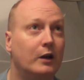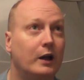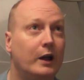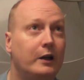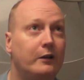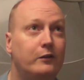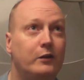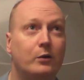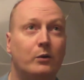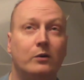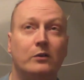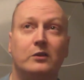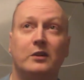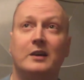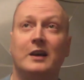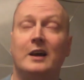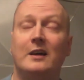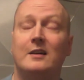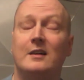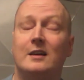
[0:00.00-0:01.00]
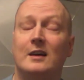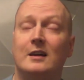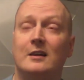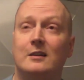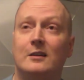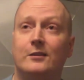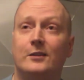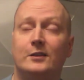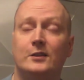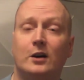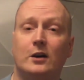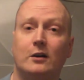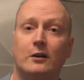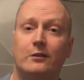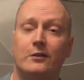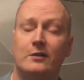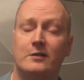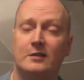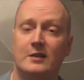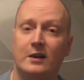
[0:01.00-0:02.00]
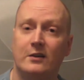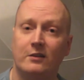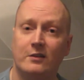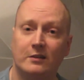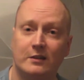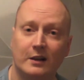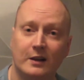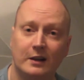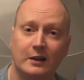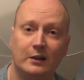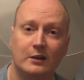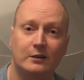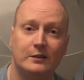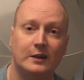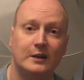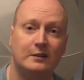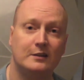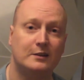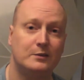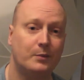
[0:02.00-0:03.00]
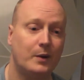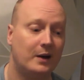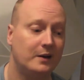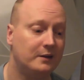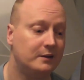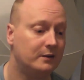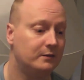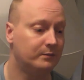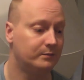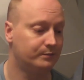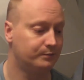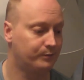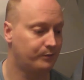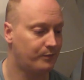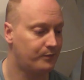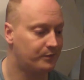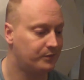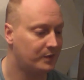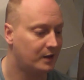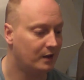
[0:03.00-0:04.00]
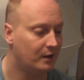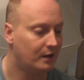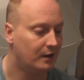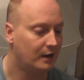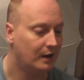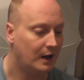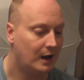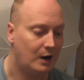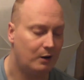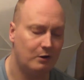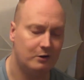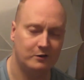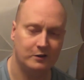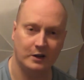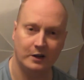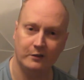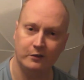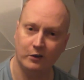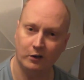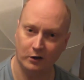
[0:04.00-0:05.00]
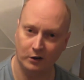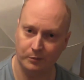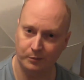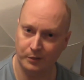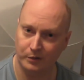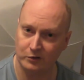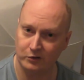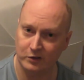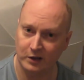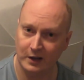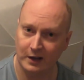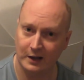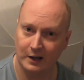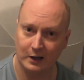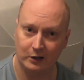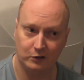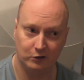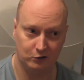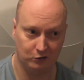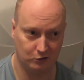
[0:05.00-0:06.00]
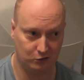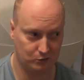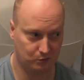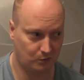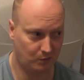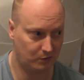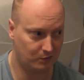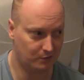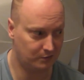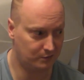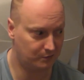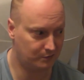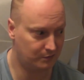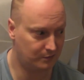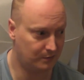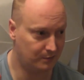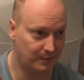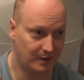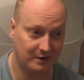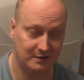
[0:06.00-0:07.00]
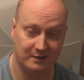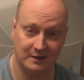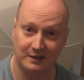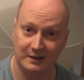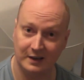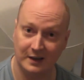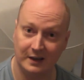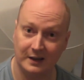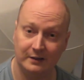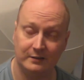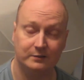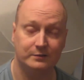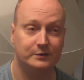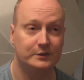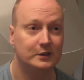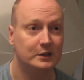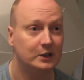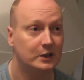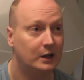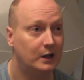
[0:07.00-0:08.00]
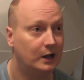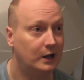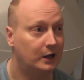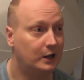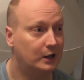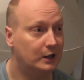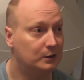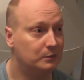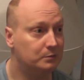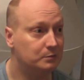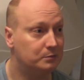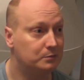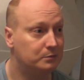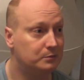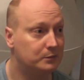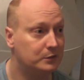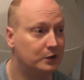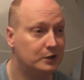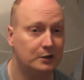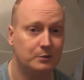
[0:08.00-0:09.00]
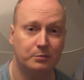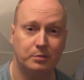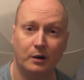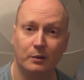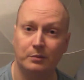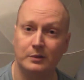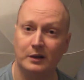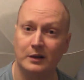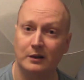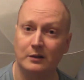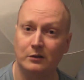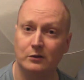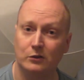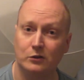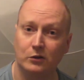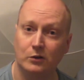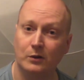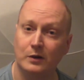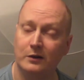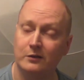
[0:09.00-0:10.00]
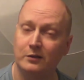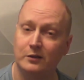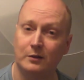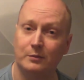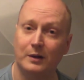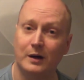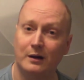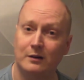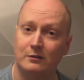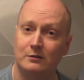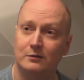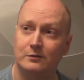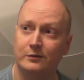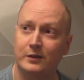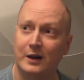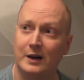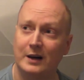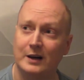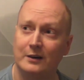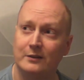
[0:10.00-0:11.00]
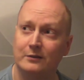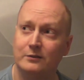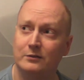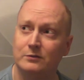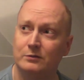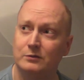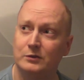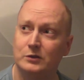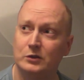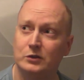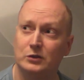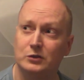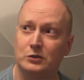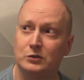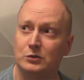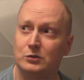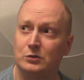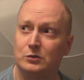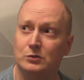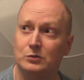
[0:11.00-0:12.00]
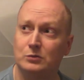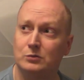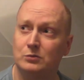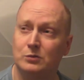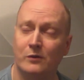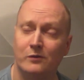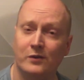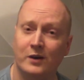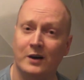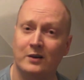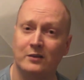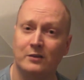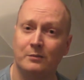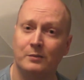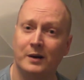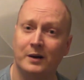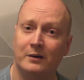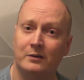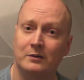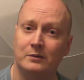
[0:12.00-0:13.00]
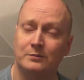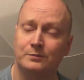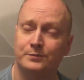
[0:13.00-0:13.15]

if you want to get into photography seriously, you'll need to spend. However, if you're on a budget and you just want the basic kit, you can probably do it for about £500 to £1,000,